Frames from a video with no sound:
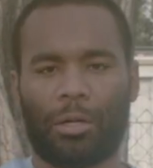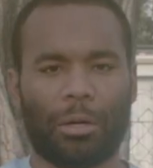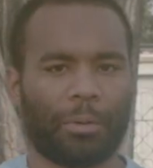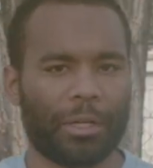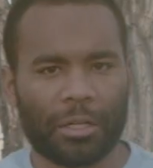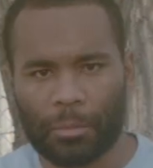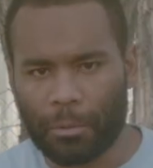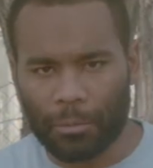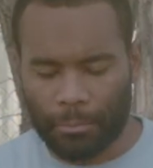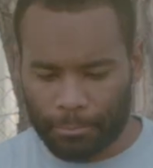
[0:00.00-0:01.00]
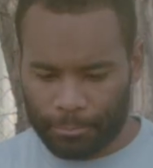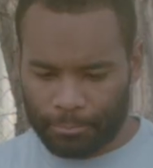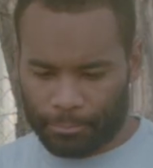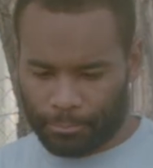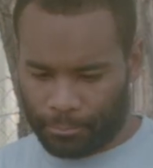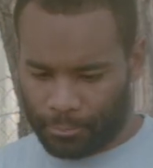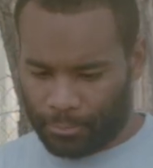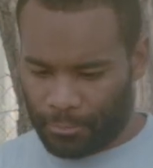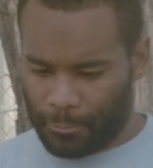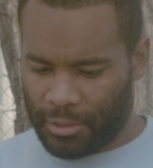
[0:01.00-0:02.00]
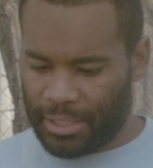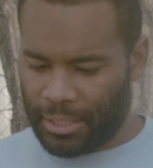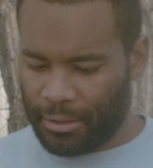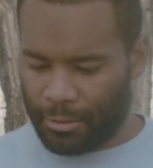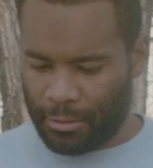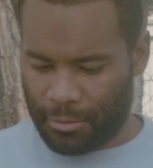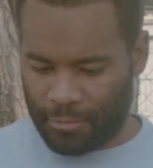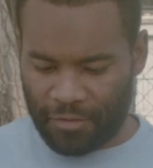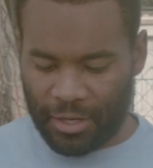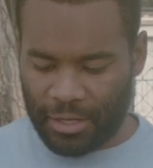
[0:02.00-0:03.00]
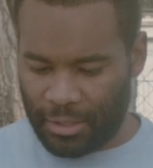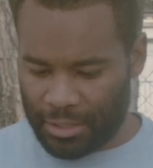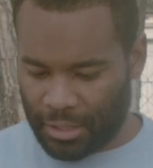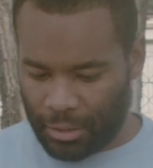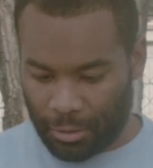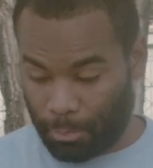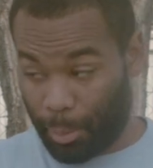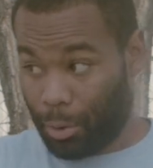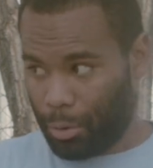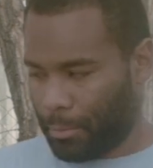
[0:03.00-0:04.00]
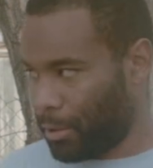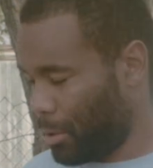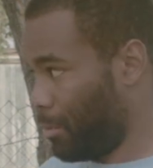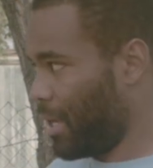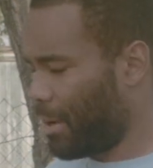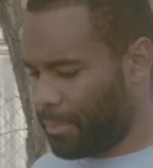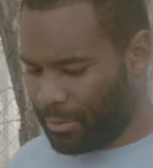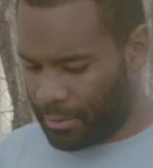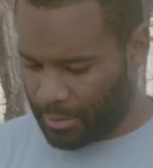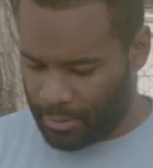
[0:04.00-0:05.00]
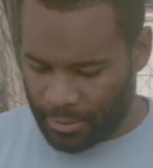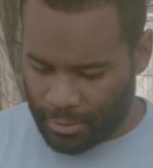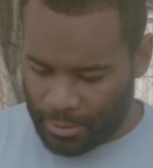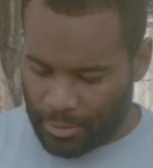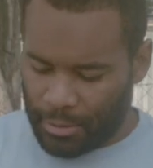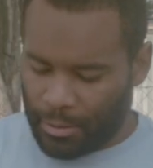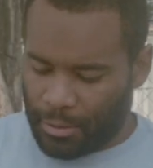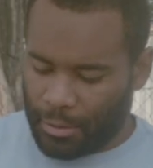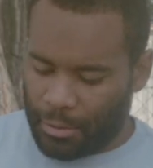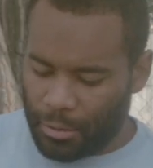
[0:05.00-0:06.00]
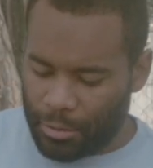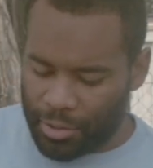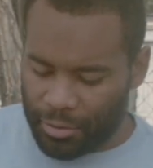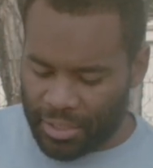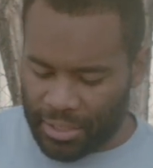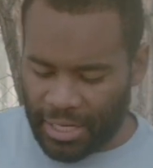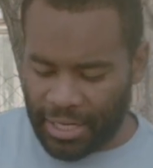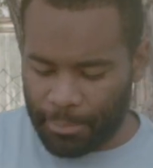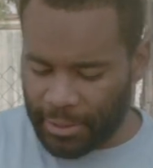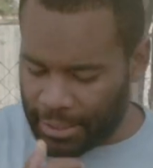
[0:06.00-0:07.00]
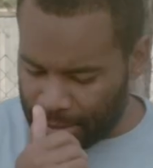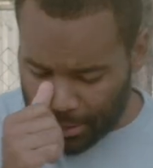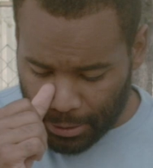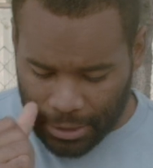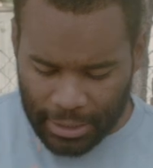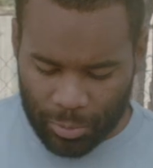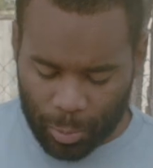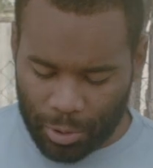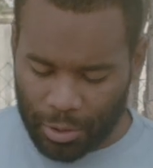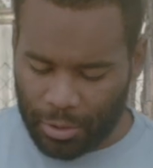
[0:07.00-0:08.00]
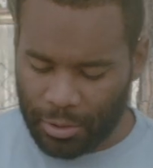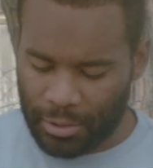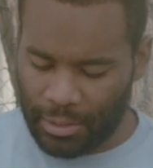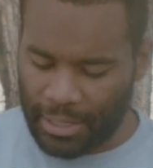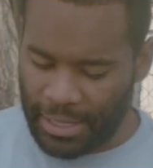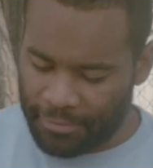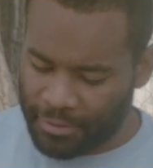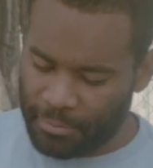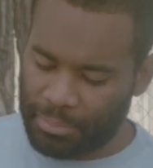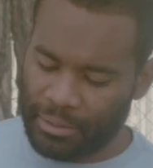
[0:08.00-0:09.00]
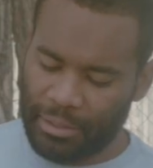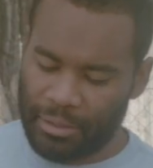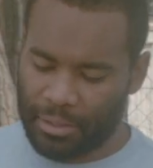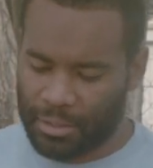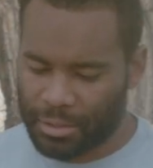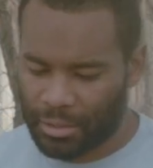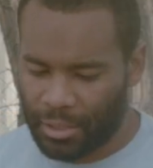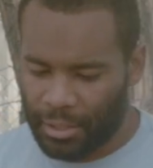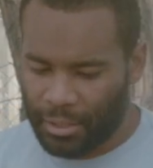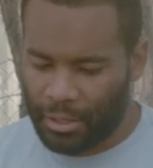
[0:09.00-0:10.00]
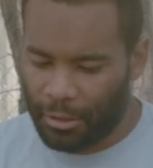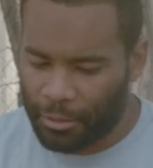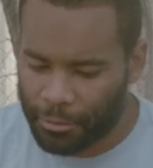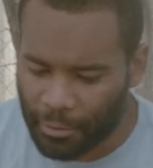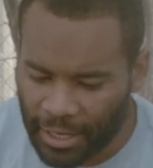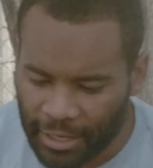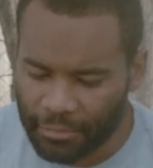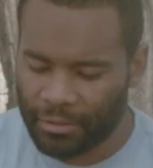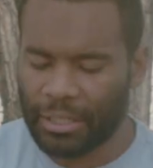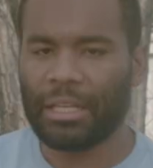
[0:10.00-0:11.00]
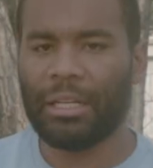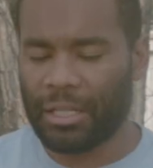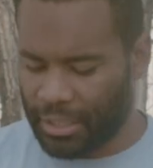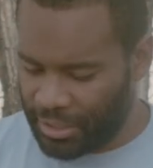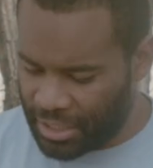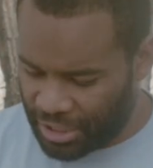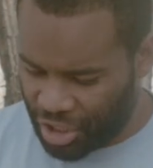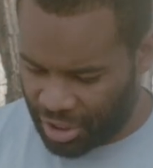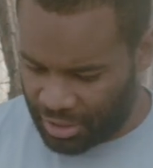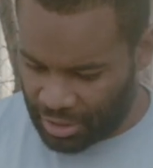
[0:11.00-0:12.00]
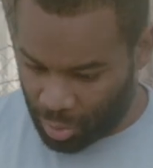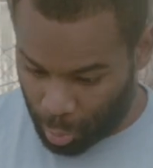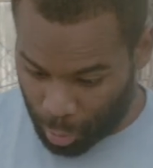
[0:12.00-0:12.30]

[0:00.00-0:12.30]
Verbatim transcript: they're unpredictable. One second they're fine, next second they're boom, they're, what happened? Those who stay planted in God's word have completeness. They thrive in any condition that the